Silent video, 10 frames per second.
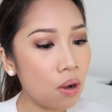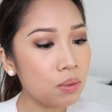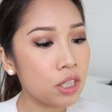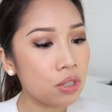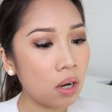
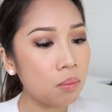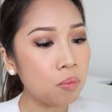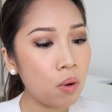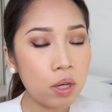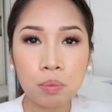Always
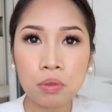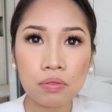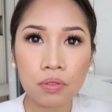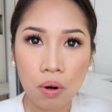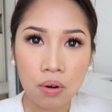Sharp
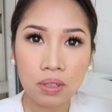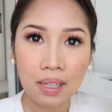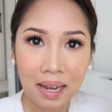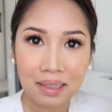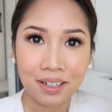Waterproof Kohl
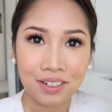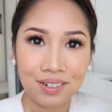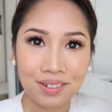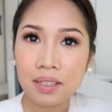Eyeliner.